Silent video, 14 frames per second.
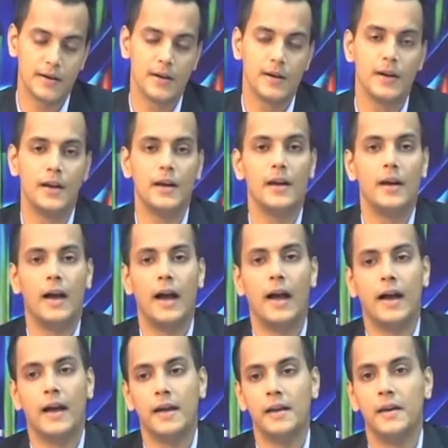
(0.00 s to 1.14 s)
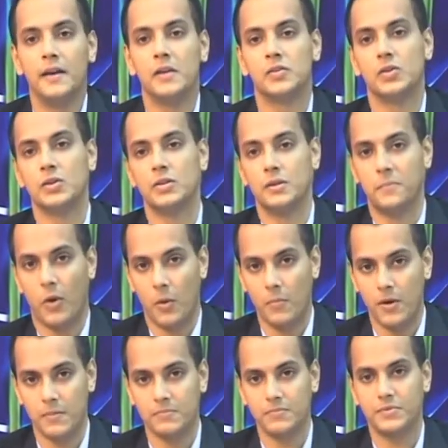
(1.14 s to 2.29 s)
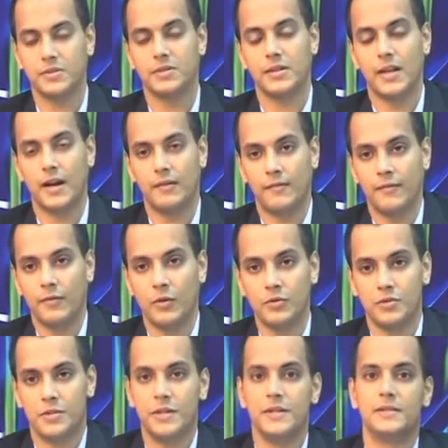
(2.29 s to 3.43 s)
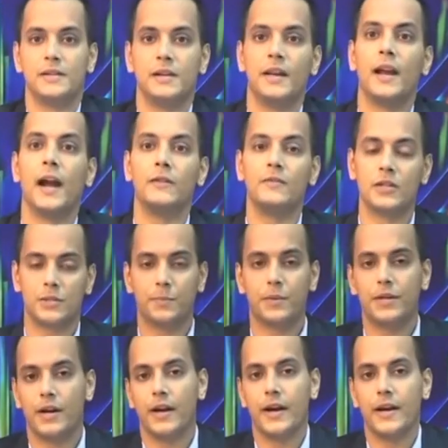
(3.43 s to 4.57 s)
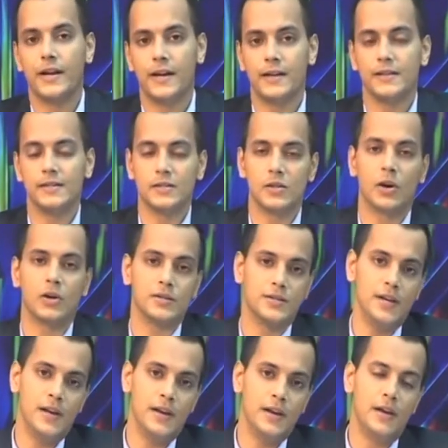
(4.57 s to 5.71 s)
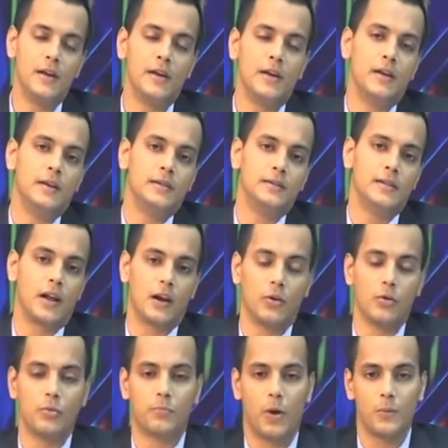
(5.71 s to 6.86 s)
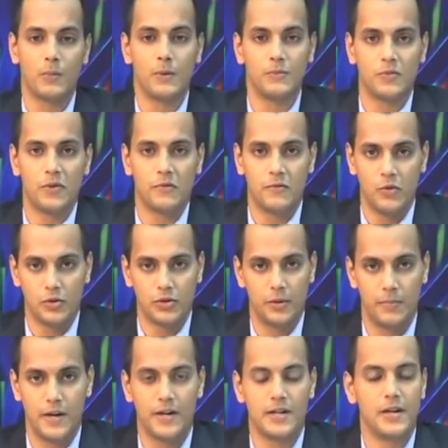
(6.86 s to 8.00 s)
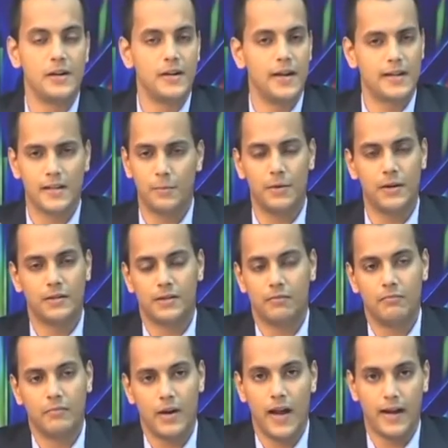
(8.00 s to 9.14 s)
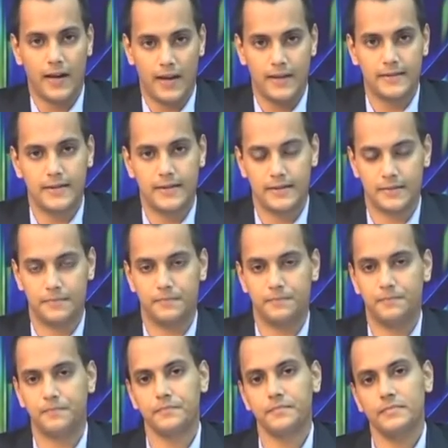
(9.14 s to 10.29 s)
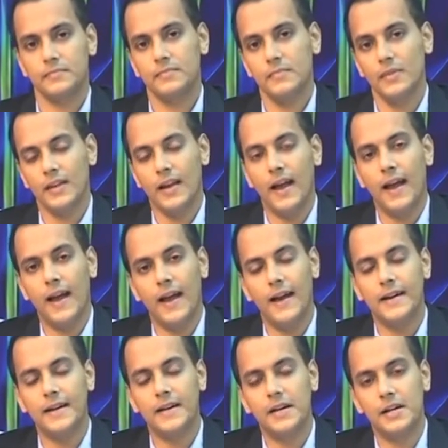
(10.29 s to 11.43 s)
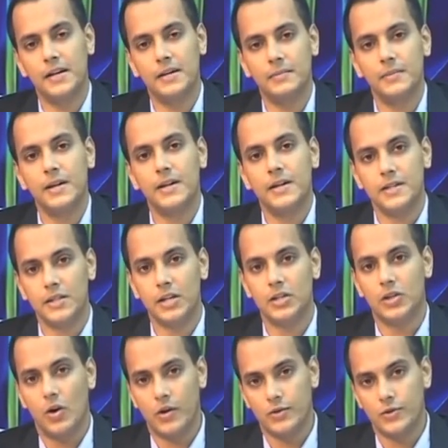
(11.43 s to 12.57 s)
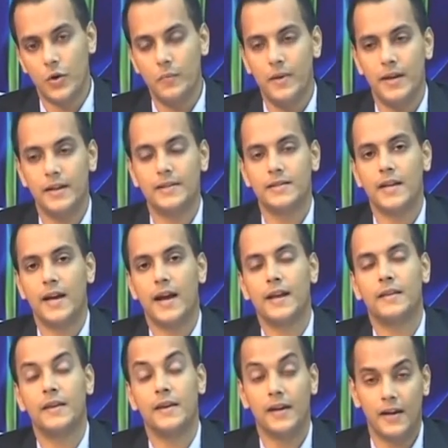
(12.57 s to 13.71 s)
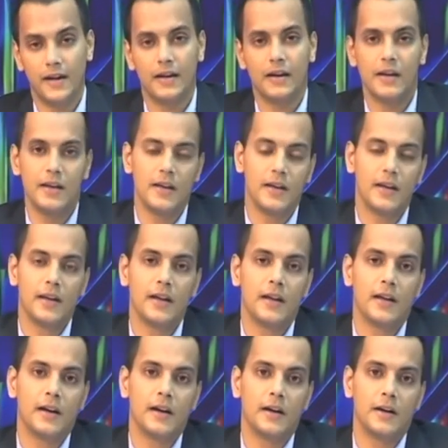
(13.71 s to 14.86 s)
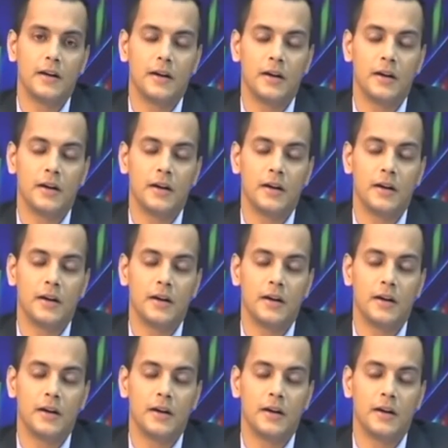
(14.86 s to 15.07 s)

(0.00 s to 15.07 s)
try to figure these um, two components. It is very necessary that you understand the differences as well as the similarity fundamental aspect that is the Standard uh, velocity triangle stage, I have not really what kind of a turbine it is with action. We will come to that soon